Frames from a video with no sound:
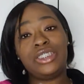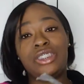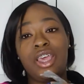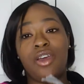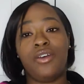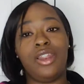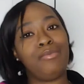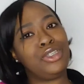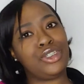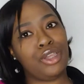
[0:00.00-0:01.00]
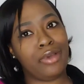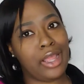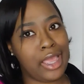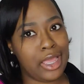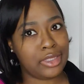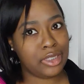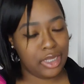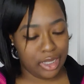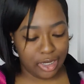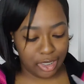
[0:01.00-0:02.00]
So let me show you what I got to
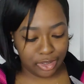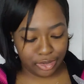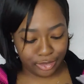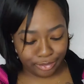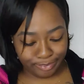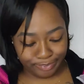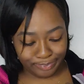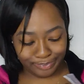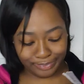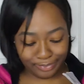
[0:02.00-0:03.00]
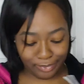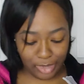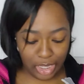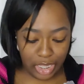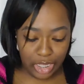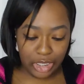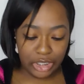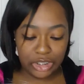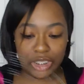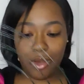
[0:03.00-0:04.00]
a Dollar Tree.
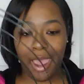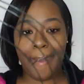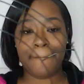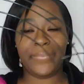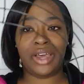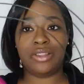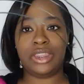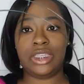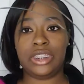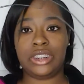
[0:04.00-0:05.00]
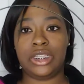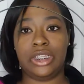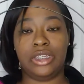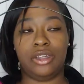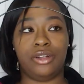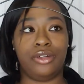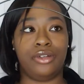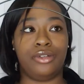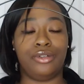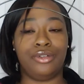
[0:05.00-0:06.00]
So I bought this
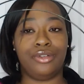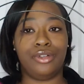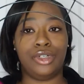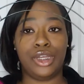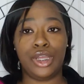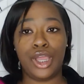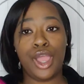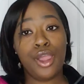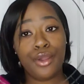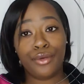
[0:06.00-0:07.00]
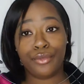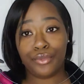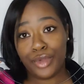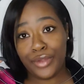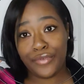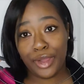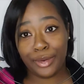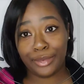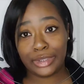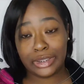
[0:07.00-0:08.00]
little wreath
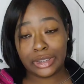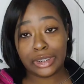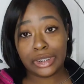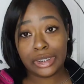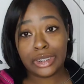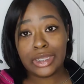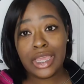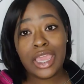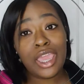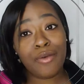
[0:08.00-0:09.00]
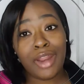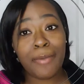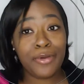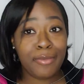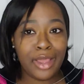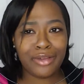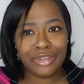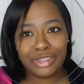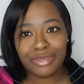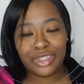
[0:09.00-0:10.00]
holder. And when I put my
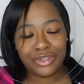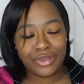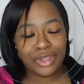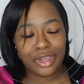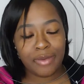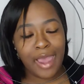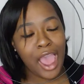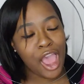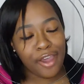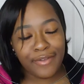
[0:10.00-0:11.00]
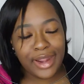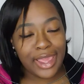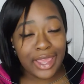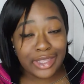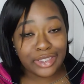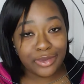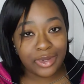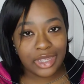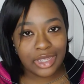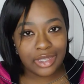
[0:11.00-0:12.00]
Christmas tree up, I already had two
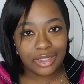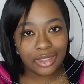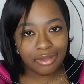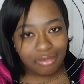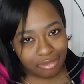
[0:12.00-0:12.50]
of these.